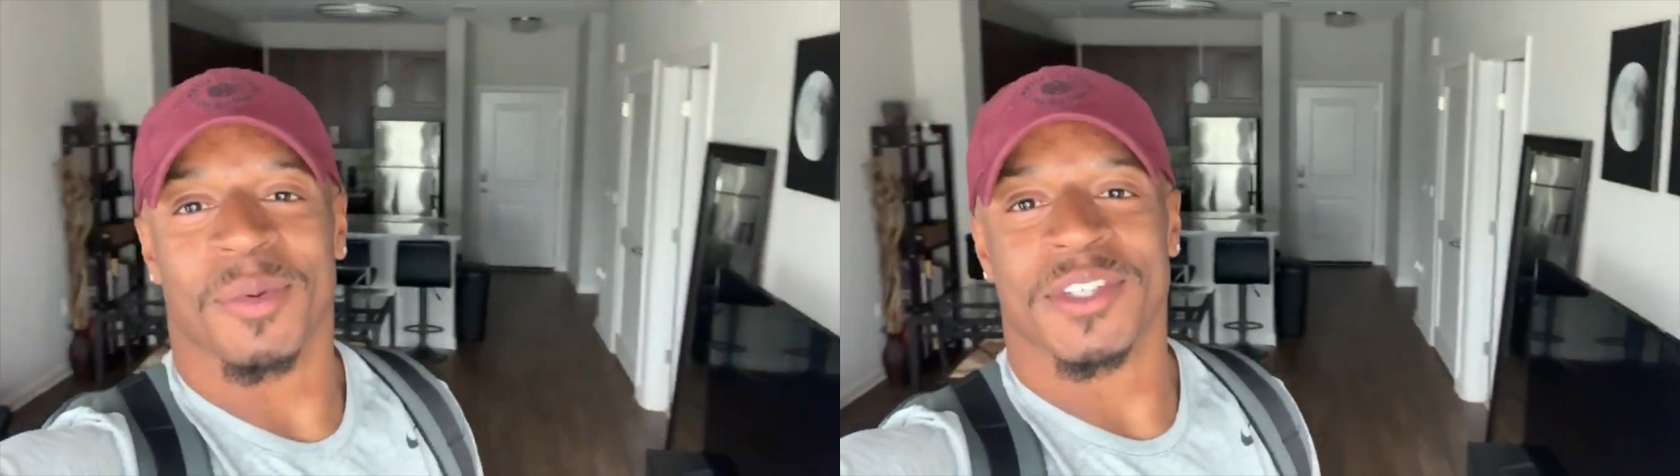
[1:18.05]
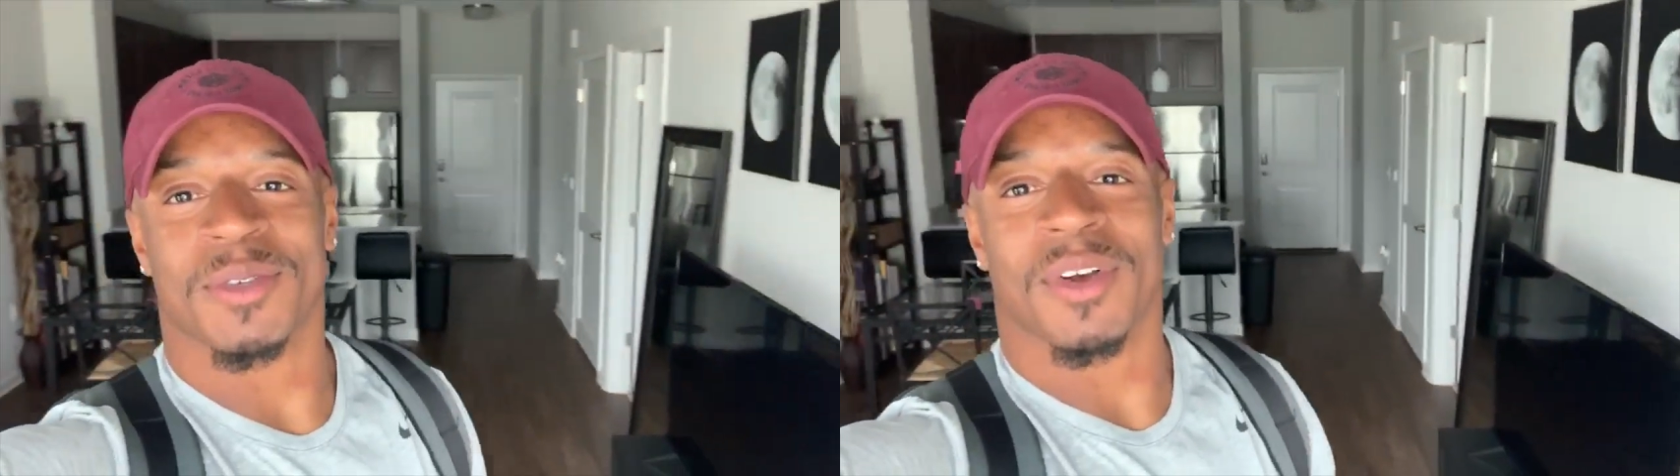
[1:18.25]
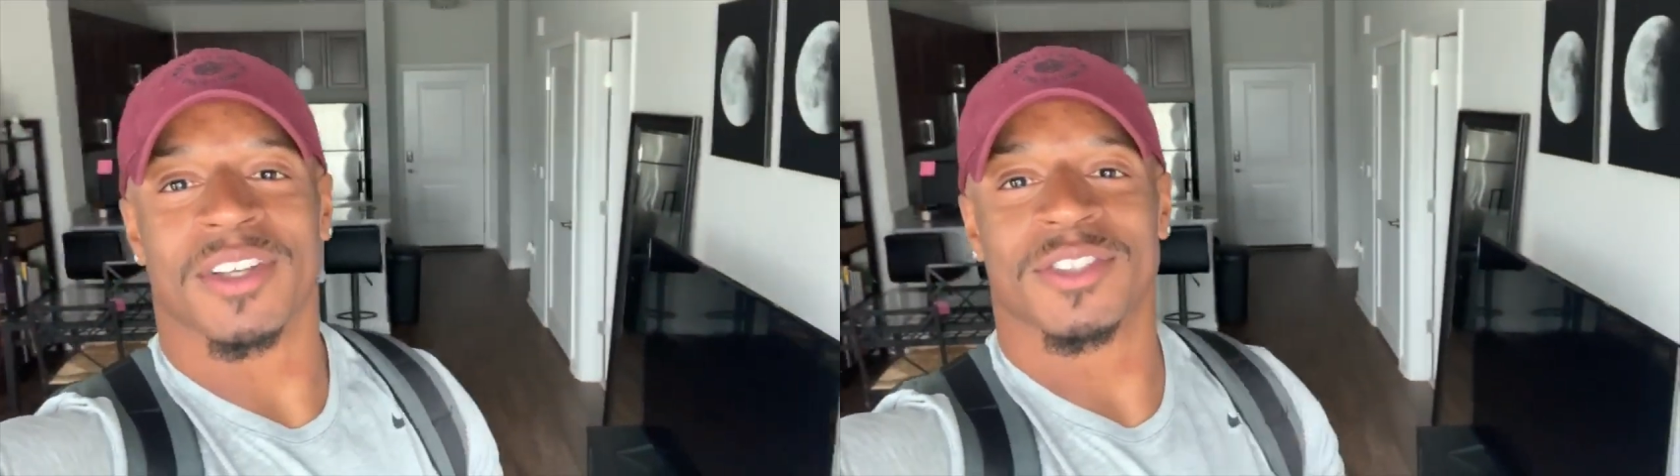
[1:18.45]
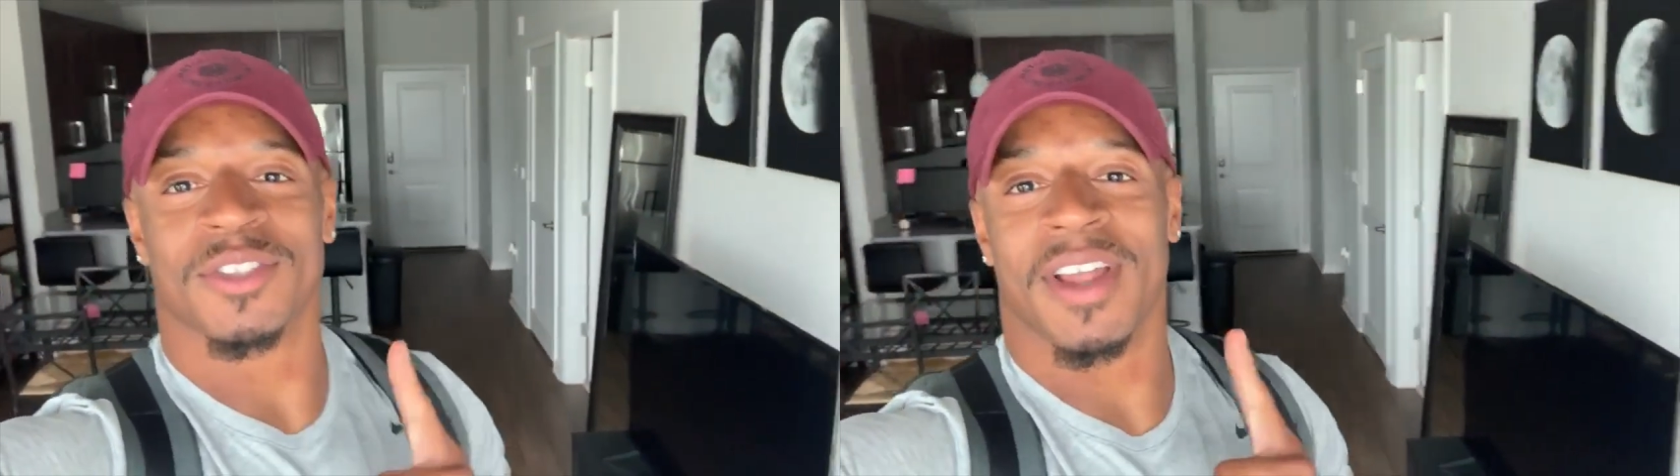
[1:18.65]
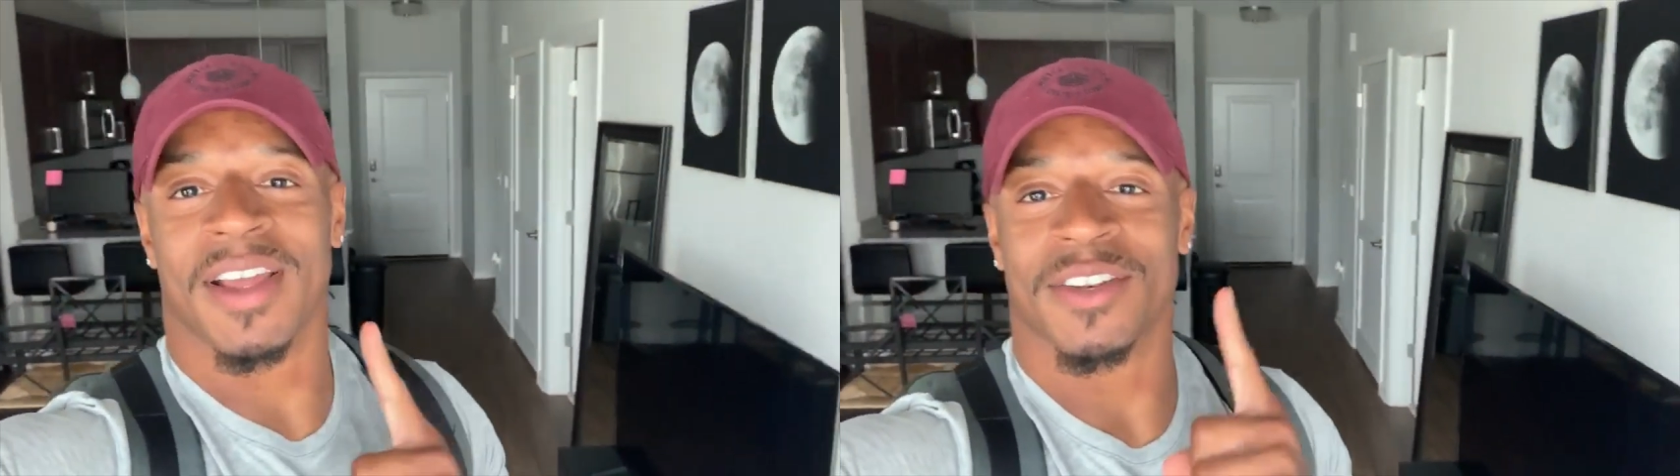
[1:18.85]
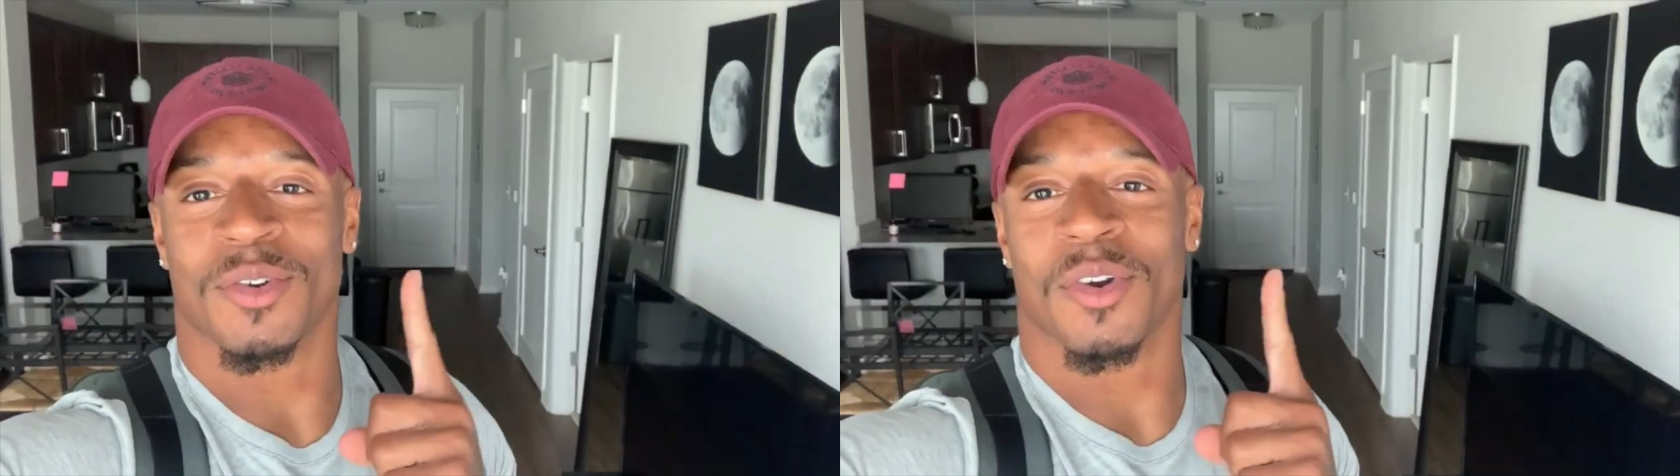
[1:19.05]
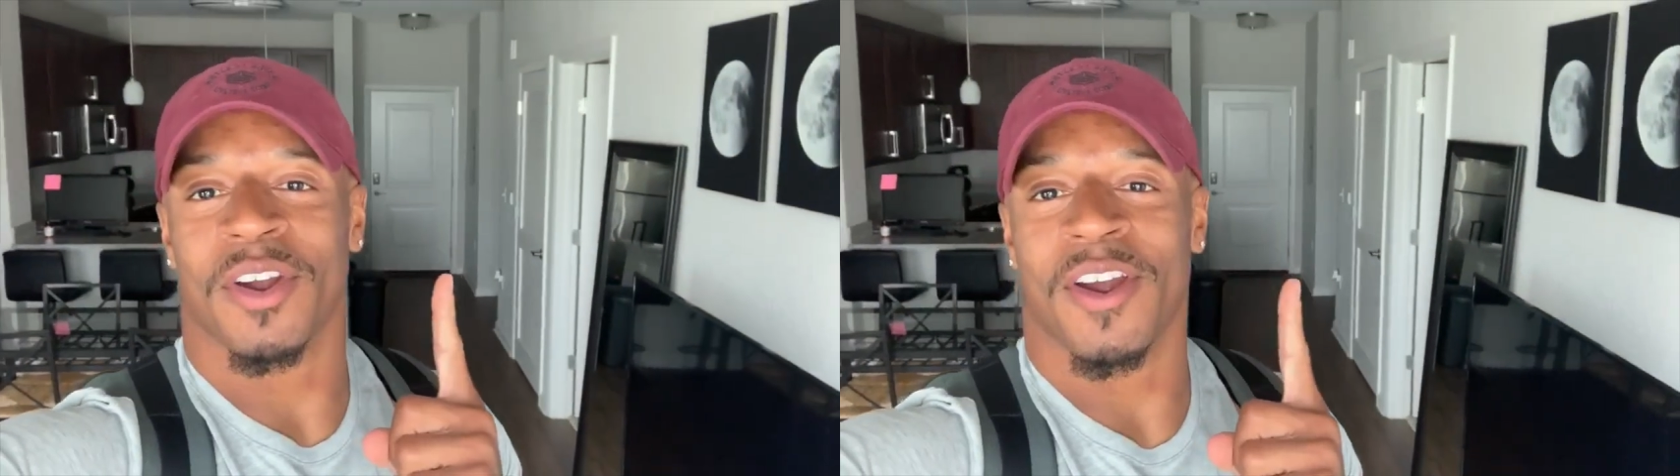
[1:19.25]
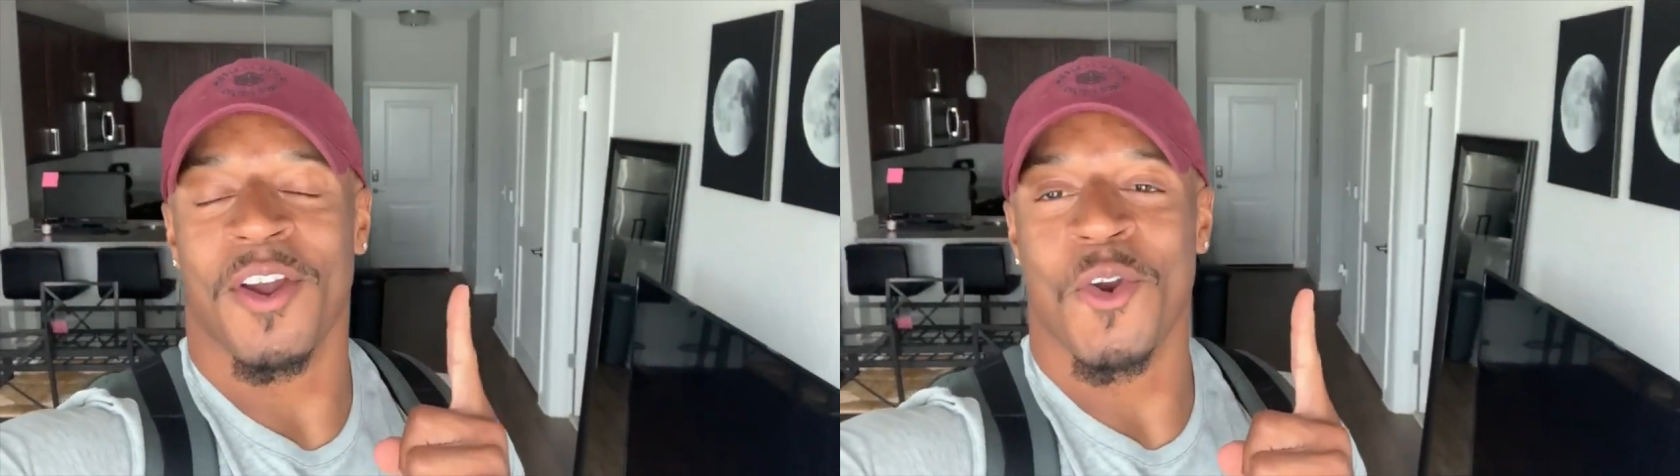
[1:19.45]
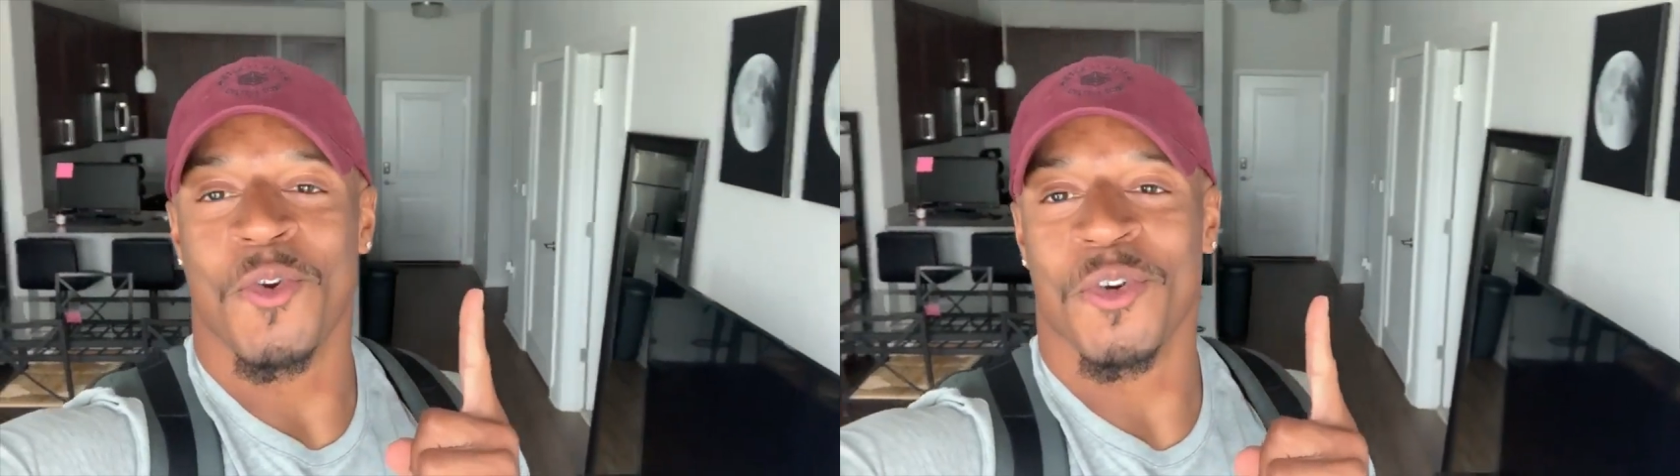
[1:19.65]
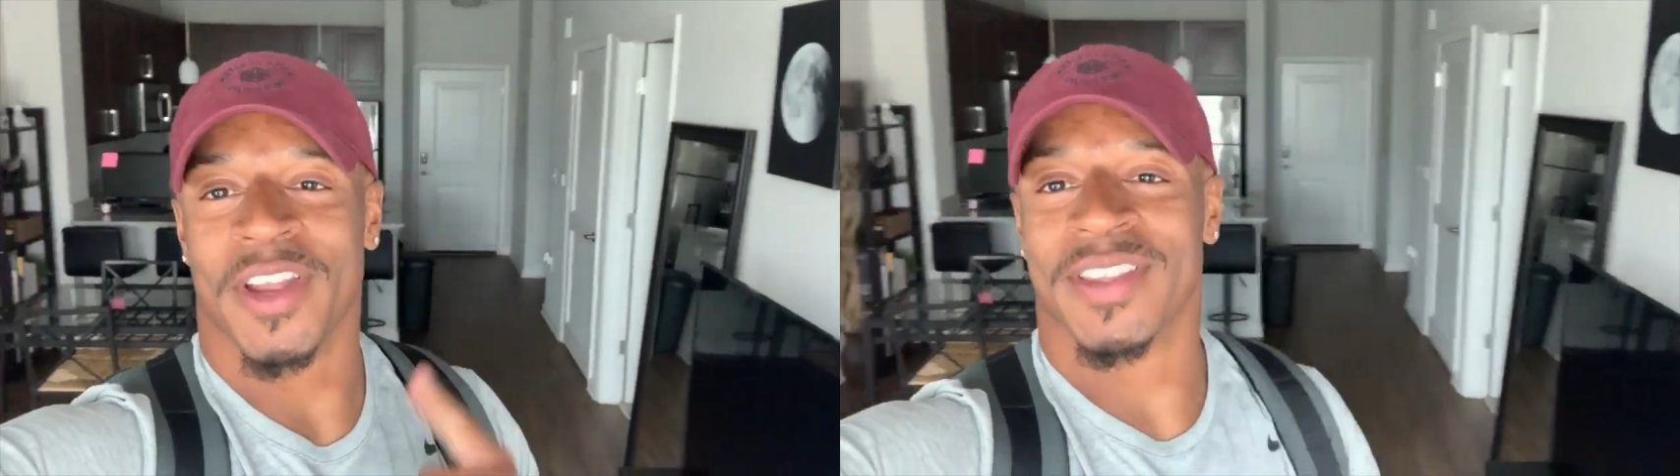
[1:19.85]
when she walks through that door
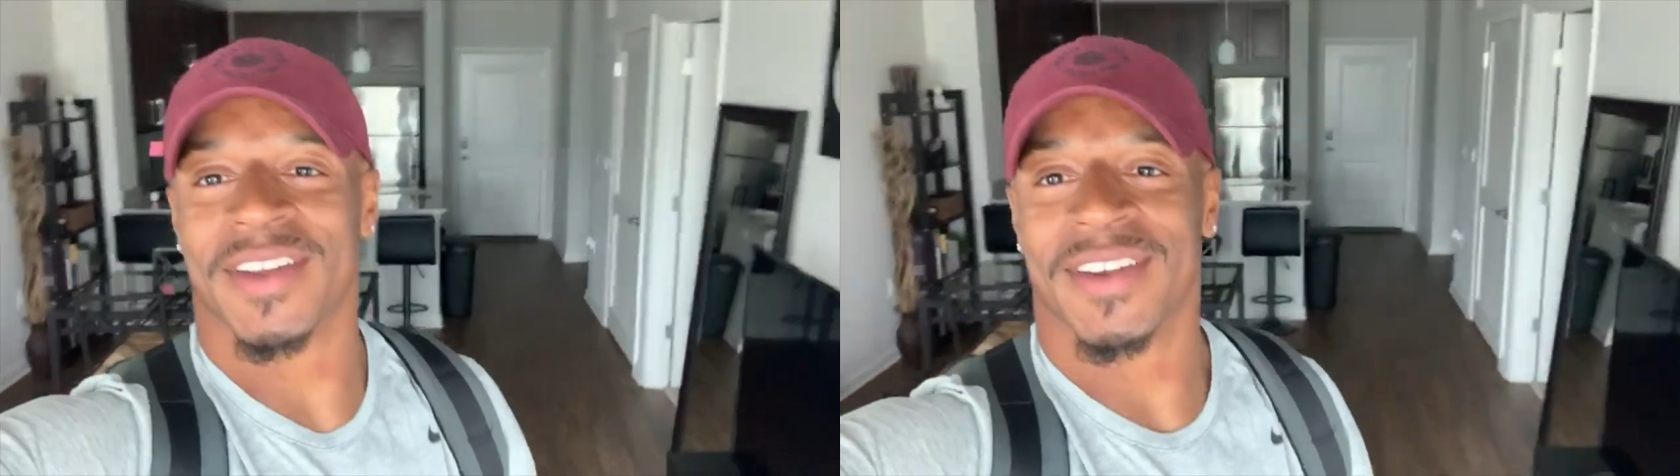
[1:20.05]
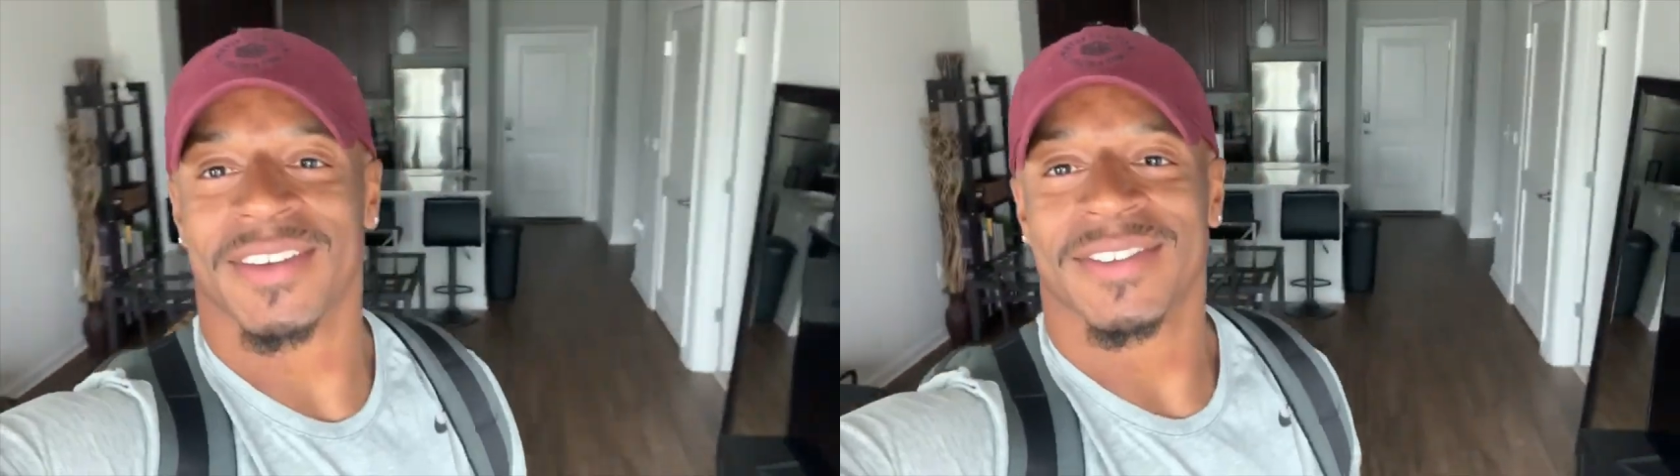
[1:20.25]
right there.